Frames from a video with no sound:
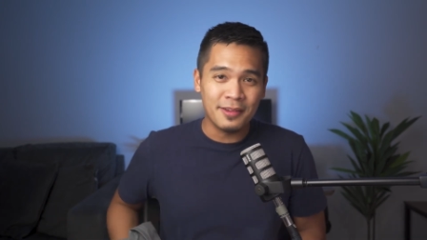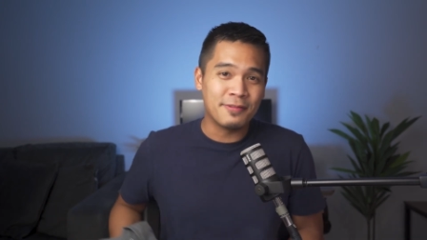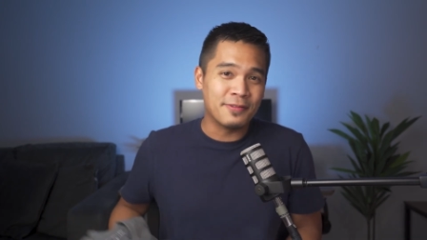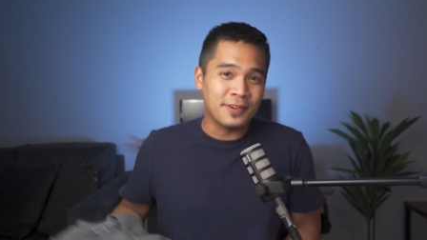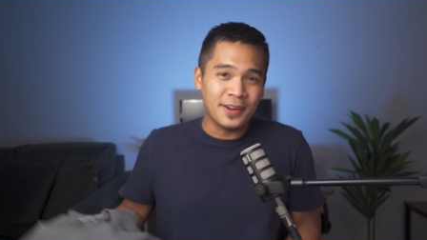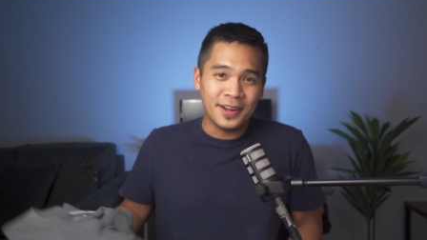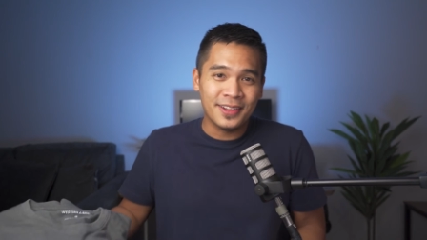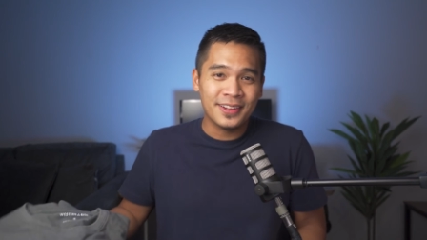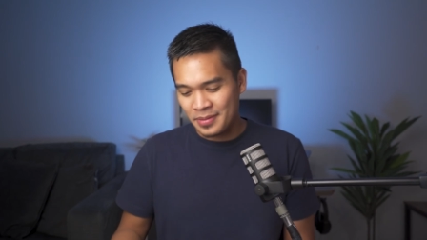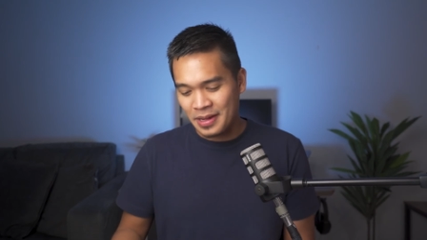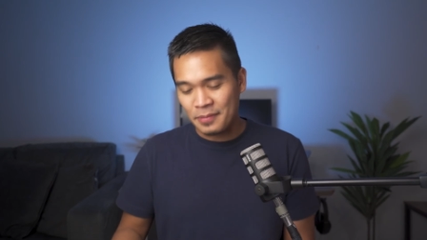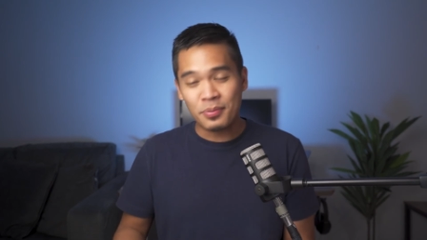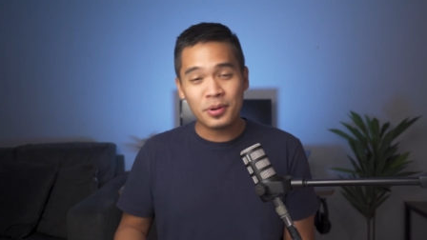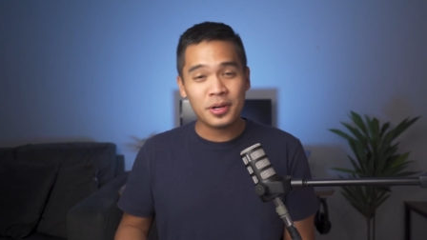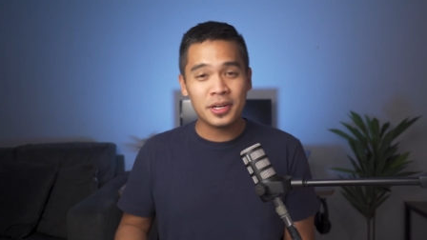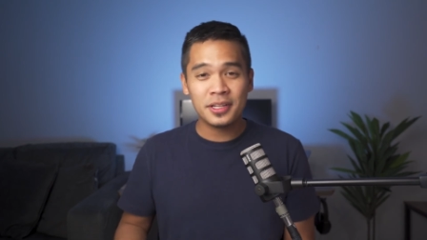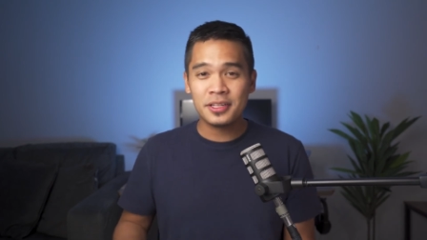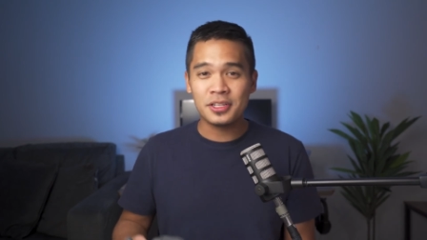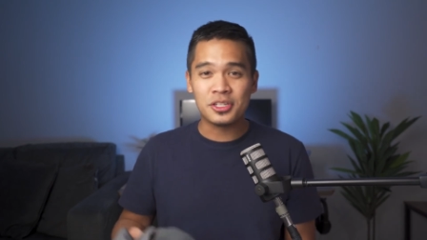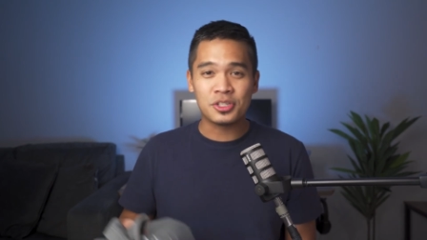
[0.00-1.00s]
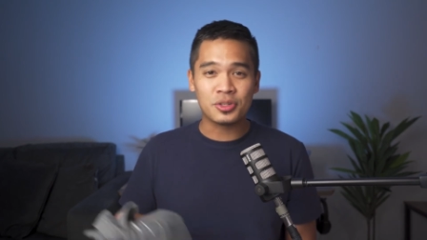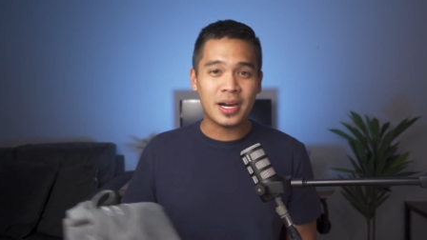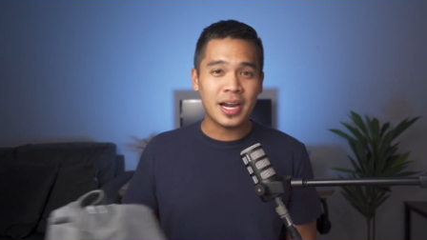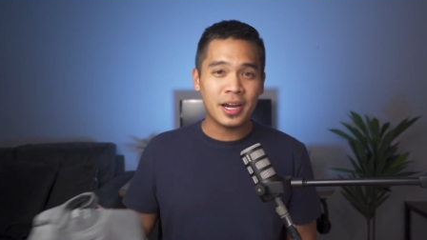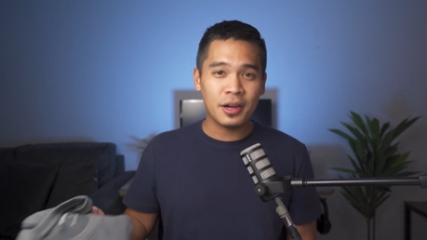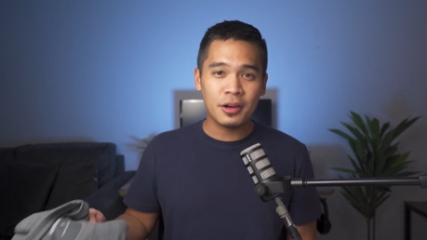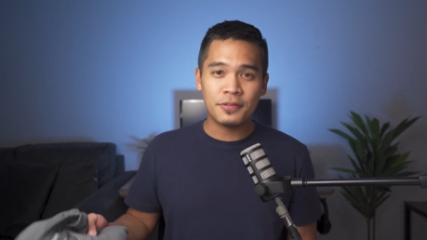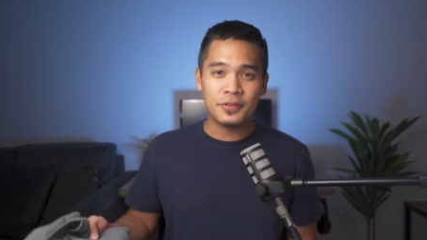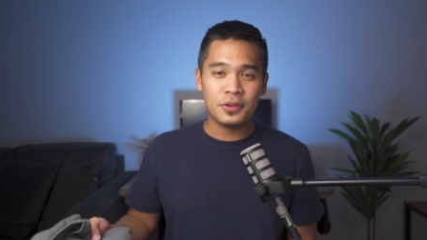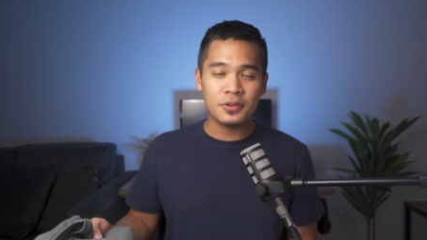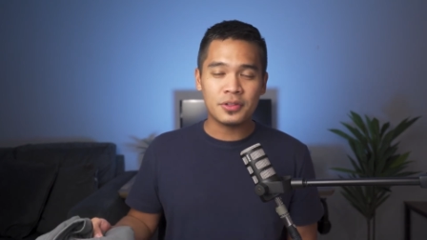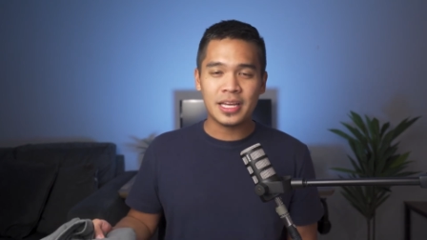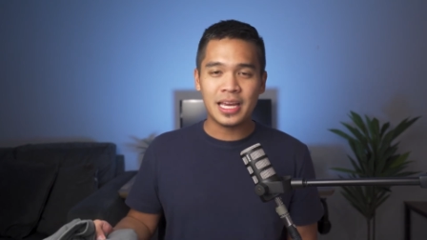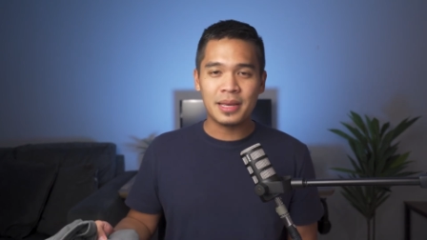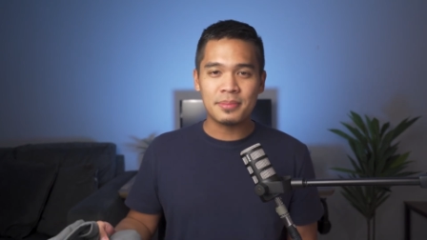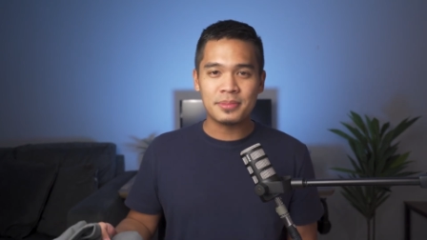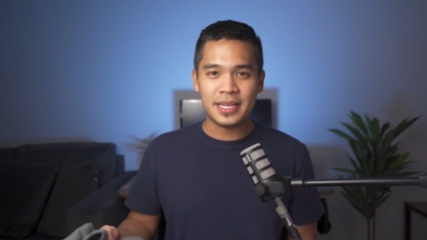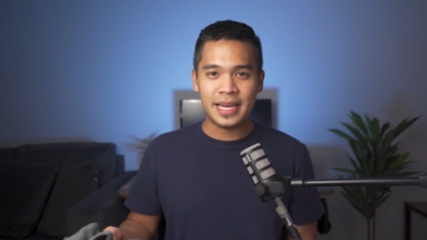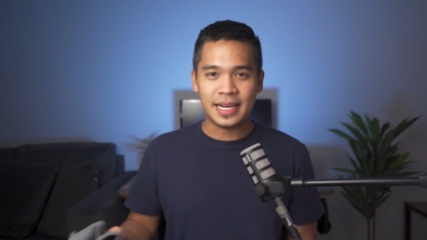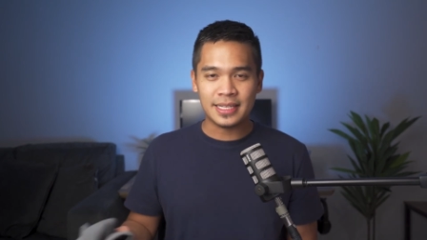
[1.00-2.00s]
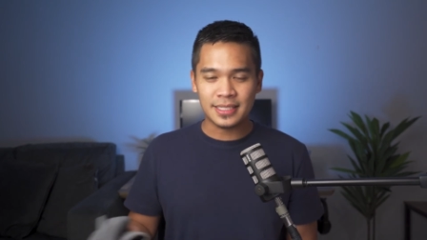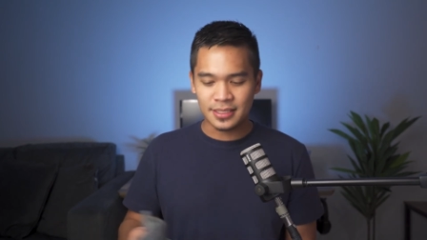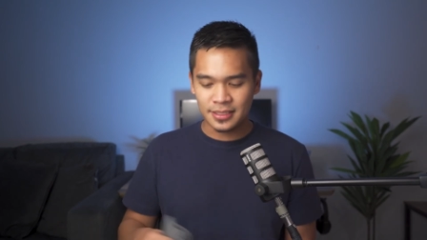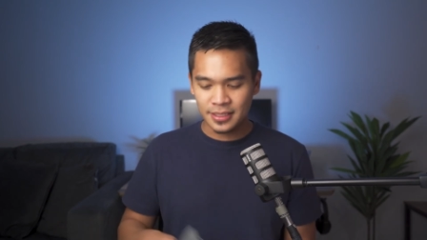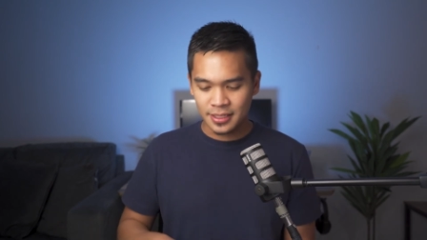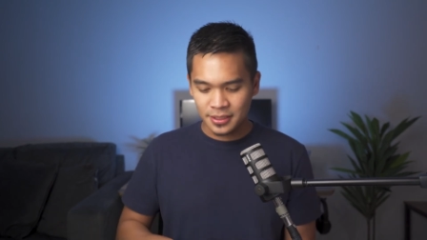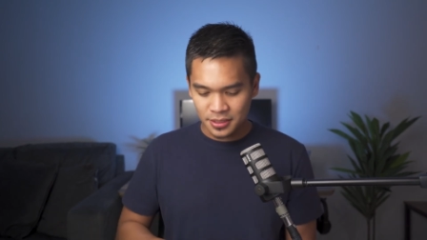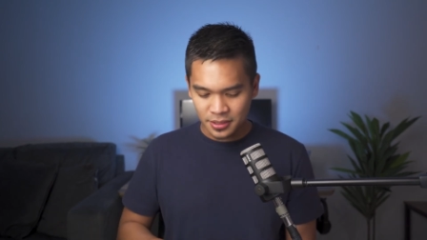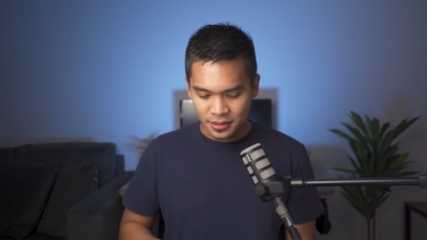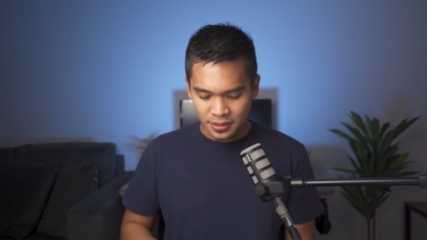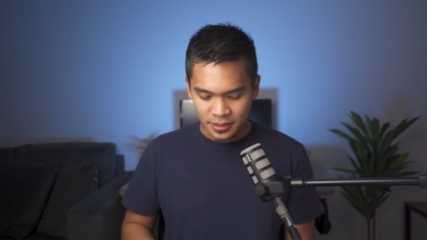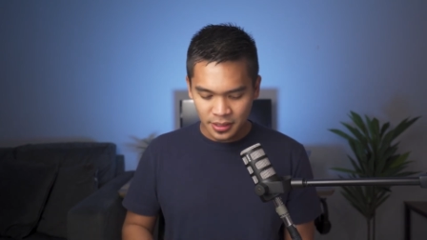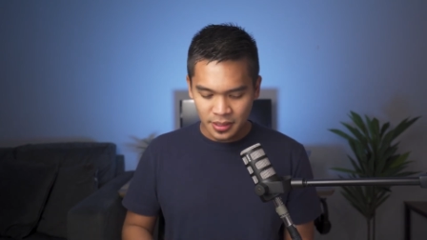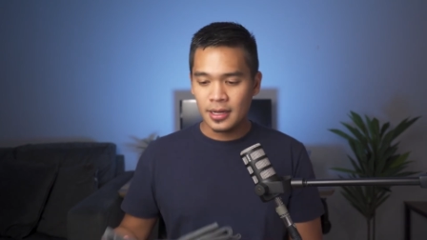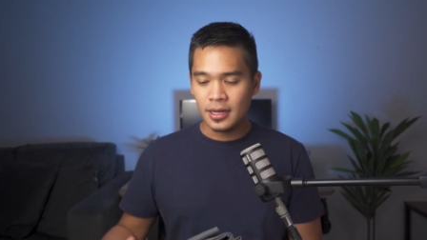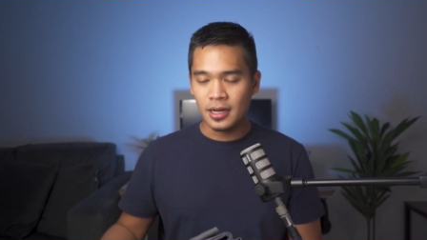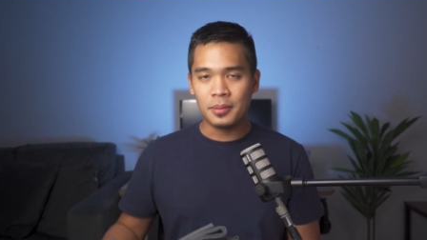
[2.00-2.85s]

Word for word: my fault. I put it in the dryer a few times accidentally.